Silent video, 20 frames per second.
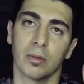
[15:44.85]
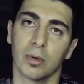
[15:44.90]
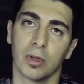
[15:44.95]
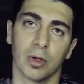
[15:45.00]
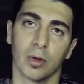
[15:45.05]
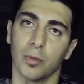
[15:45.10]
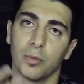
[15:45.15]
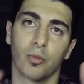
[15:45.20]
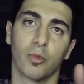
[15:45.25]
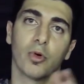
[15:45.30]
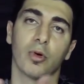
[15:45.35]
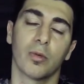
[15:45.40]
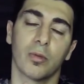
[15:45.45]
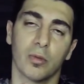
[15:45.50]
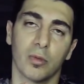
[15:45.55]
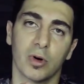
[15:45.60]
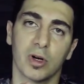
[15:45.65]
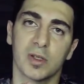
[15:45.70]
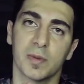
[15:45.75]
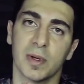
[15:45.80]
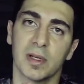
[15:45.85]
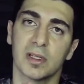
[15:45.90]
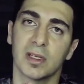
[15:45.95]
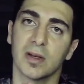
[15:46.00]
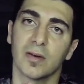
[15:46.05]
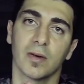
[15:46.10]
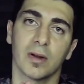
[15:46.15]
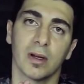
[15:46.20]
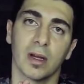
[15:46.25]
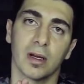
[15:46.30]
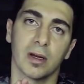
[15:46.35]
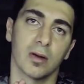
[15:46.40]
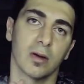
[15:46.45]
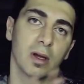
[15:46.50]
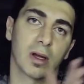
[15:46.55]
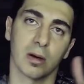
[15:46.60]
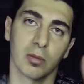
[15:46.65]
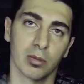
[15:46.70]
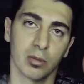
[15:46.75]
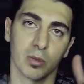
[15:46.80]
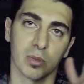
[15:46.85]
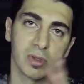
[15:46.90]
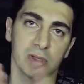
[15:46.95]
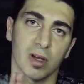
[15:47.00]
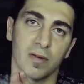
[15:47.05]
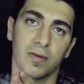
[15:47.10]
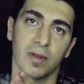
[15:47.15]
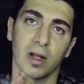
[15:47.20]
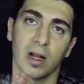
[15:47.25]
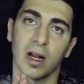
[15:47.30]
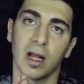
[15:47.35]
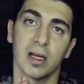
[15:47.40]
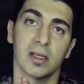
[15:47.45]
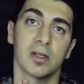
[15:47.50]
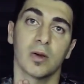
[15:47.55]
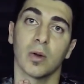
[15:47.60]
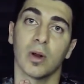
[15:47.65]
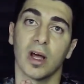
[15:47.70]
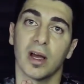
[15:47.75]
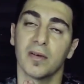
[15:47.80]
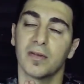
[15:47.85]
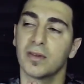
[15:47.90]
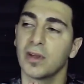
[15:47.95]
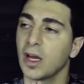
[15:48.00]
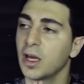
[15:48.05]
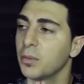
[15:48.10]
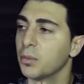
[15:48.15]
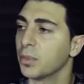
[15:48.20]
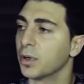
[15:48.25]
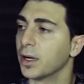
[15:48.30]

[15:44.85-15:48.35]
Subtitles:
more expensive, and then you get stuff that lasts you a lifetime.